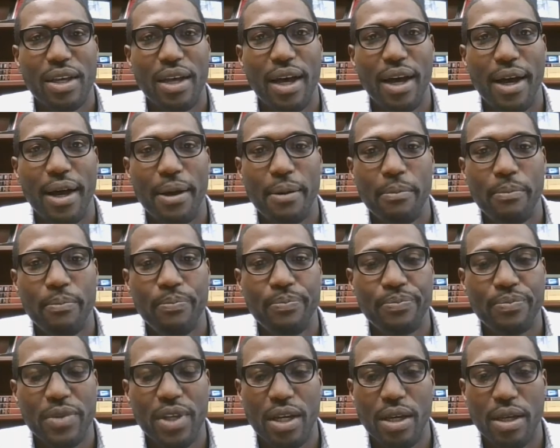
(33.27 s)

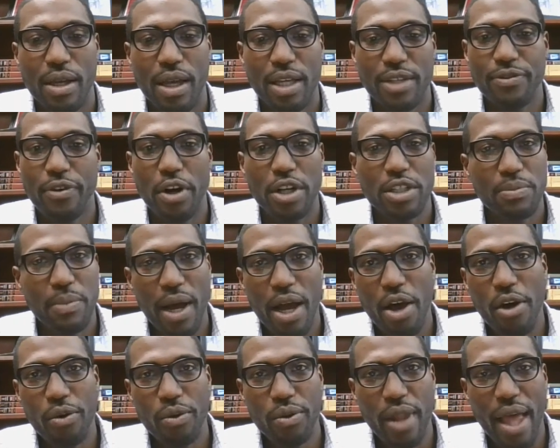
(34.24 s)
As far as
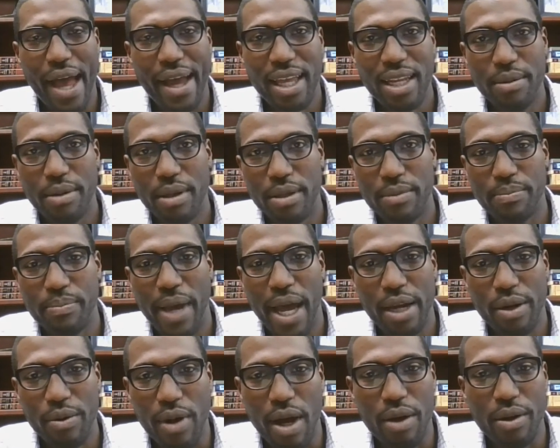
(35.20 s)
my own academic
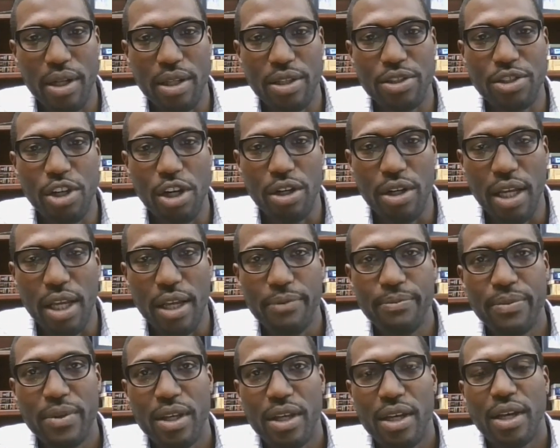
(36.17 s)
background and
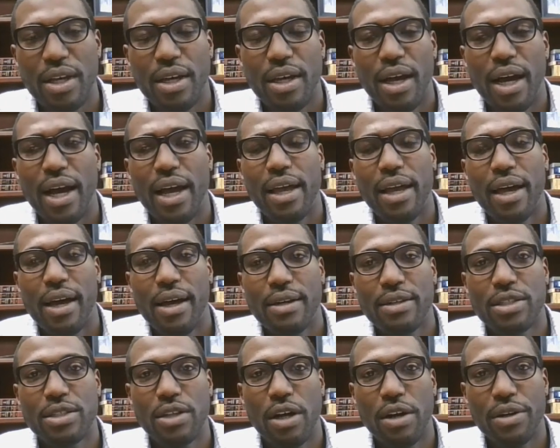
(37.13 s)
journey, I
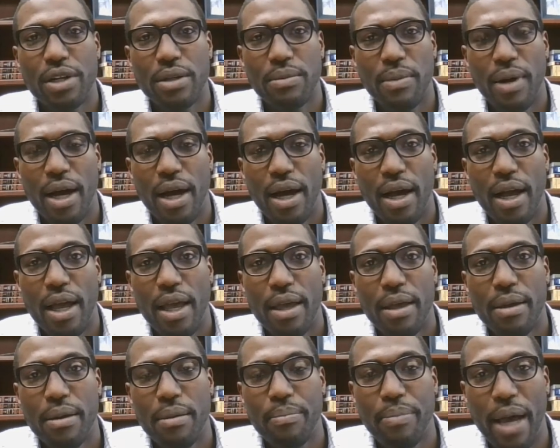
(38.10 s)
started
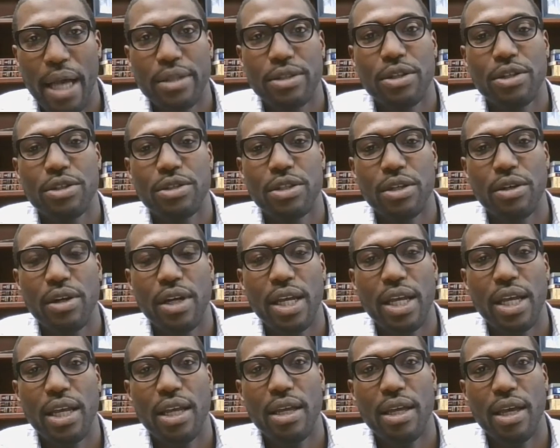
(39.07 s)
my bachelor's
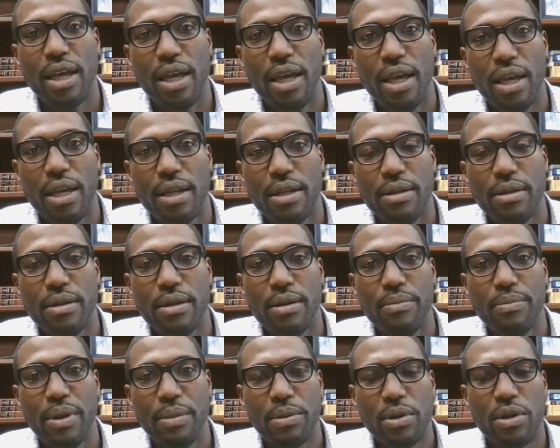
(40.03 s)
degree in
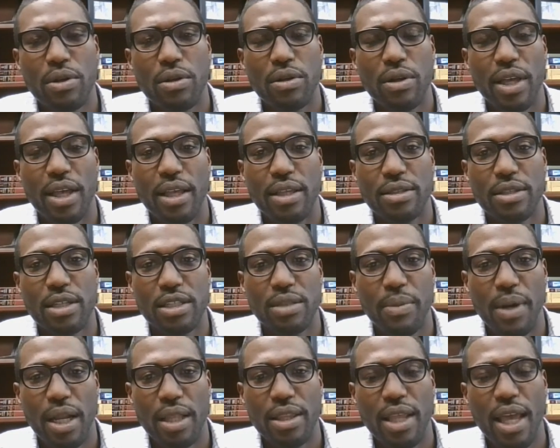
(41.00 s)
biblical and
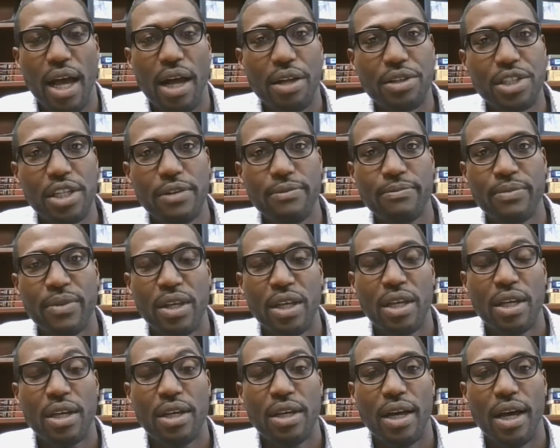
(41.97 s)
systematic theology
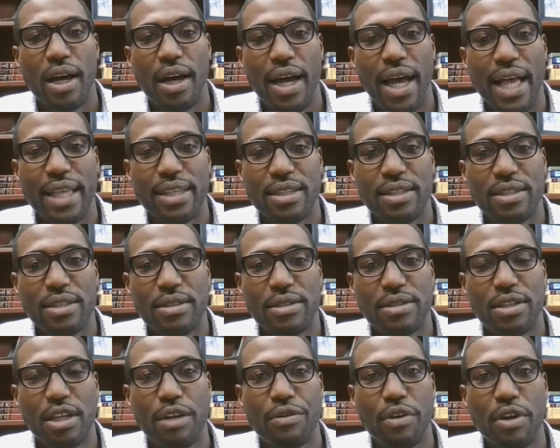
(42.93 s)
at
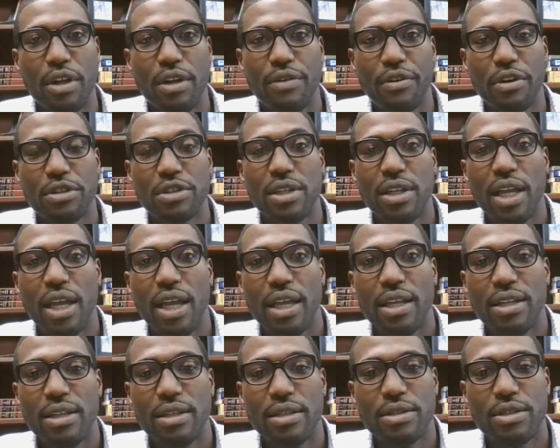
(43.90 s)
Cedarville University
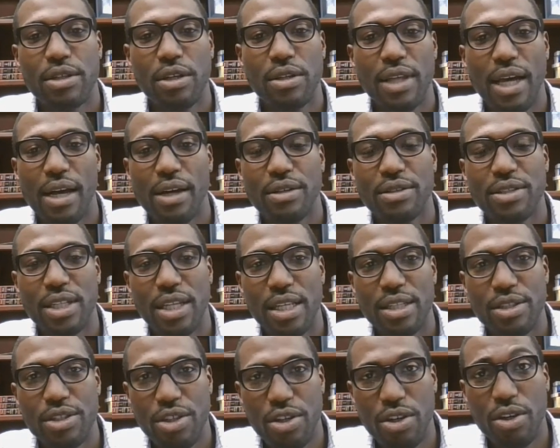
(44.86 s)
in
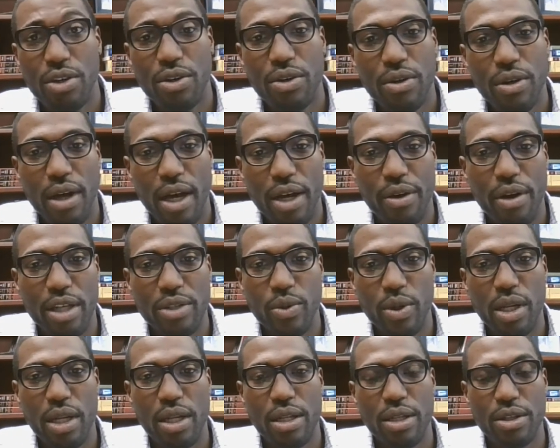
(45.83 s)
2002. I
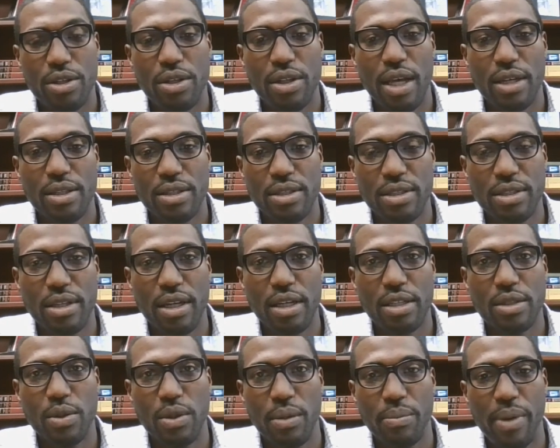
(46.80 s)
graduated in
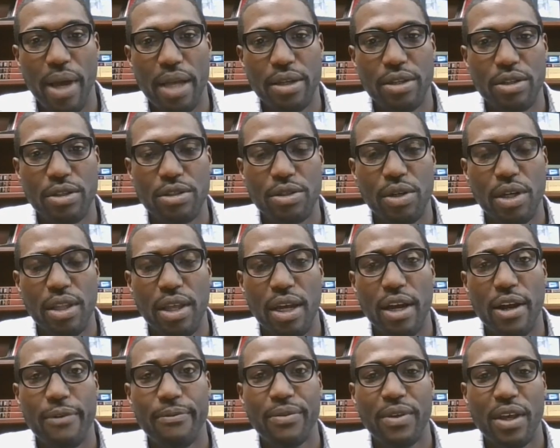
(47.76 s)
2006 with a bachelor's degree
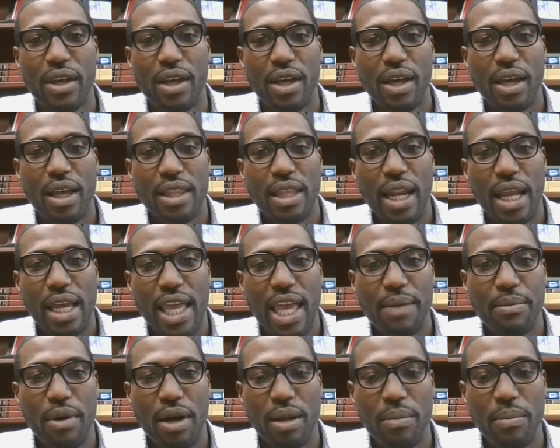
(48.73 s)
there. Then I
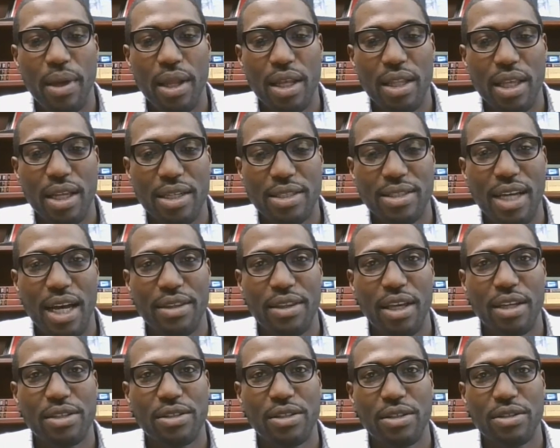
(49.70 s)
came on immediately to
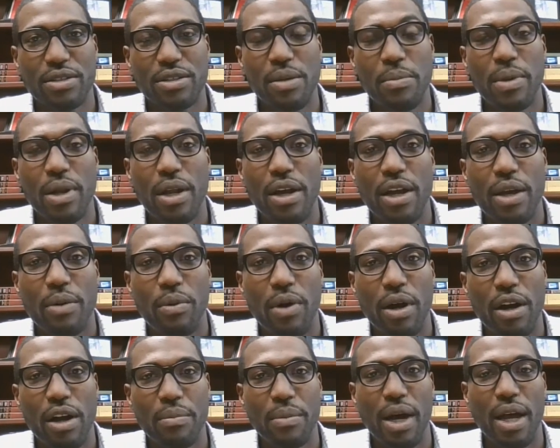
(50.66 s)
Southeastern Seminary,
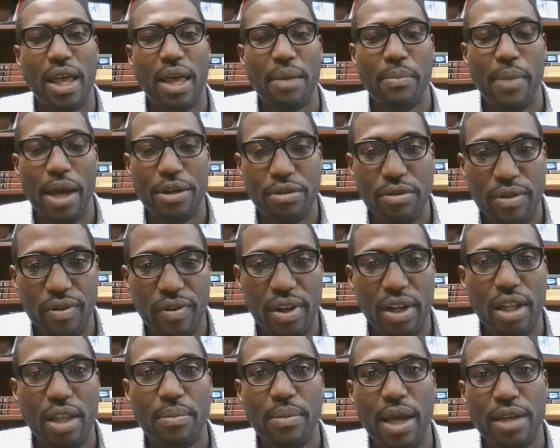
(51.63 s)
where I earned my Master of
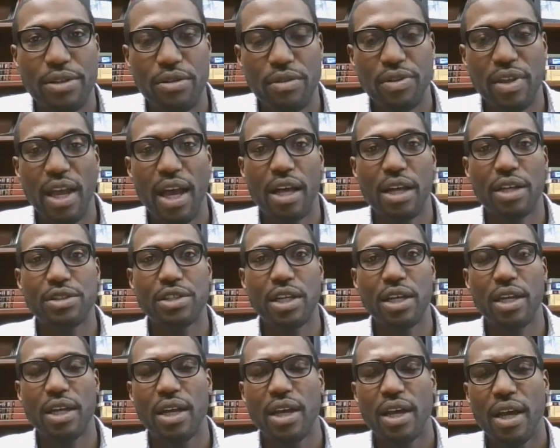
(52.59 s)
Divinity, Master of
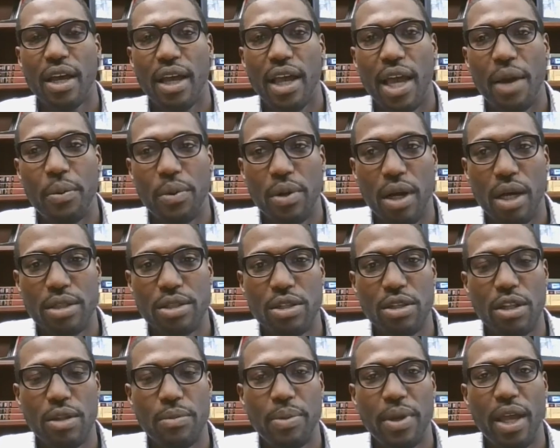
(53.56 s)
Theology, and went on to
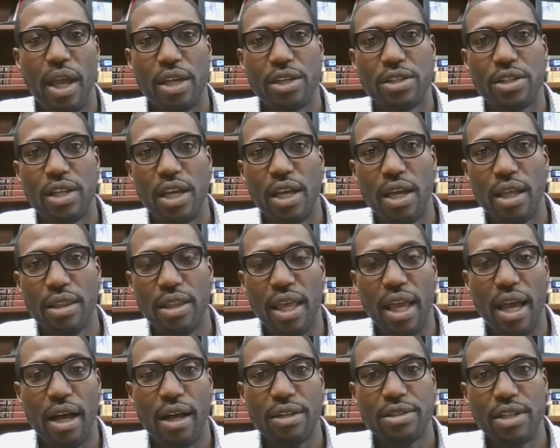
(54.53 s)
do the PhD in
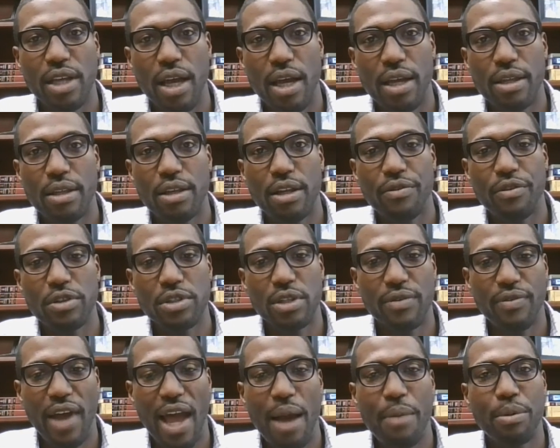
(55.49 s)
theology at
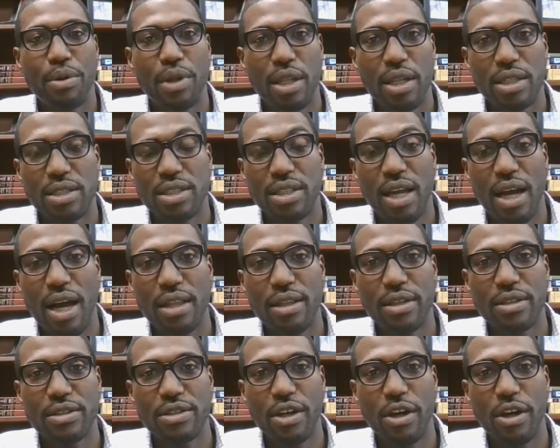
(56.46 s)
University of Aberdeen in Scotland.